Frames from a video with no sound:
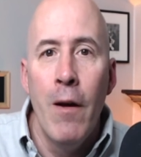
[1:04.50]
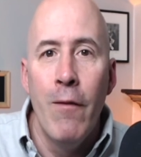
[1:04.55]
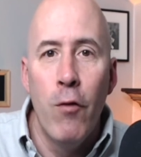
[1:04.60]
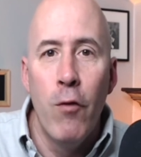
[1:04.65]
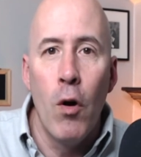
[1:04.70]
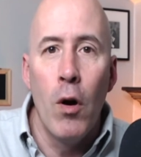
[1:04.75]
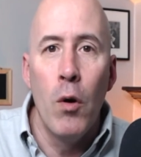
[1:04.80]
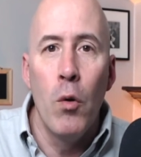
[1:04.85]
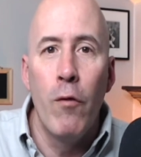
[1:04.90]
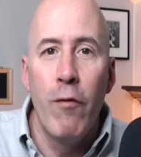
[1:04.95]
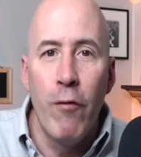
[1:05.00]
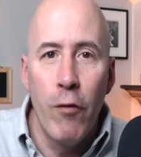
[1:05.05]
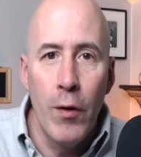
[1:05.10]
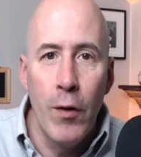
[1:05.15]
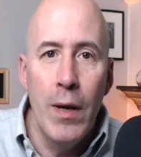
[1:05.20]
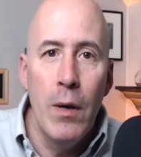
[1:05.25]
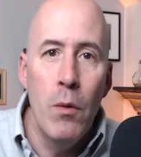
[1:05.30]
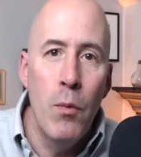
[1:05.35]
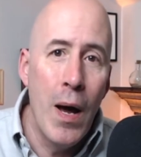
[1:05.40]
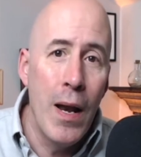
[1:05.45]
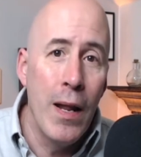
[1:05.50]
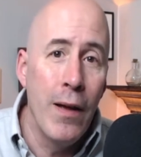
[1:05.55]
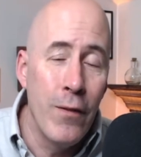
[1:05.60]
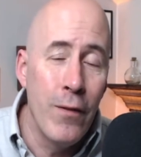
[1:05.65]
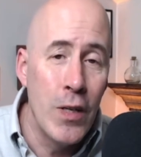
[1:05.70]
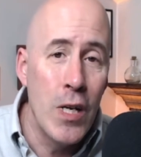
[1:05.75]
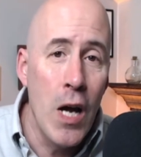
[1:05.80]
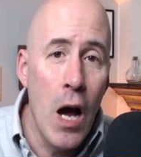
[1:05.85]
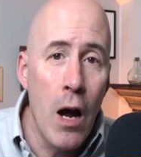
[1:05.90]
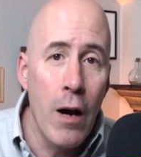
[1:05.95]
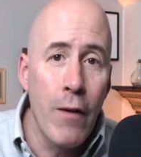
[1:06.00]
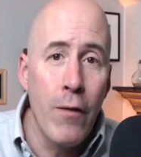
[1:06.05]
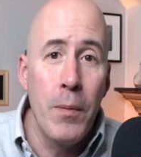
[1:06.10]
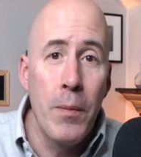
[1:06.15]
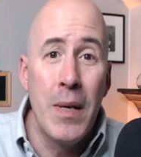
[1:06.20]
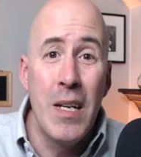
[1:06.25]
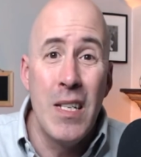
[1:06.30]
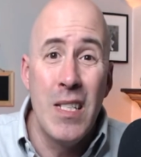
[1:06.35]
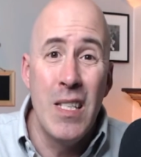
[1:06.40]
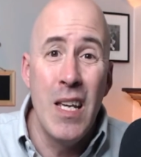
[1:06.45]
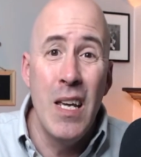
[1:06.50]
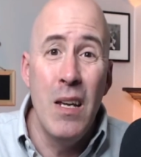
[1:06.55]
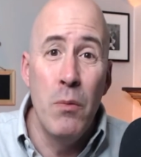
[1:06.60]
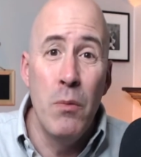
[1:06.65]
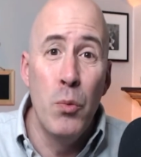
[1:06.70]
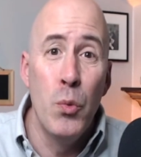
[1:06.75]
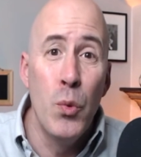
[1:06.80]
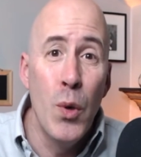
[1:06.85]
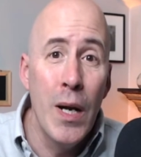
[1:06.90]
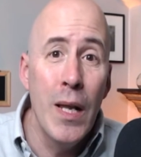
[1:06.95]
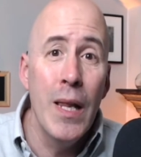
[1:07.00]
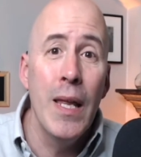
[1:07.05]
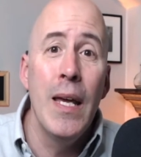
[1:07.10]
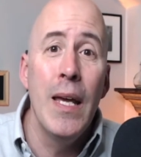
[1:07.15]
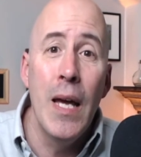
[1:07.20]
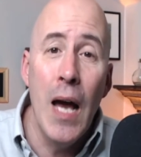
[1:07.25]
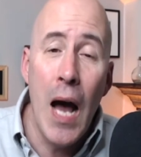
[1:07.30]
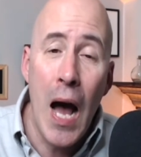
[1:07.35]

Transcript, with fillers: for a free wedding photographer because they really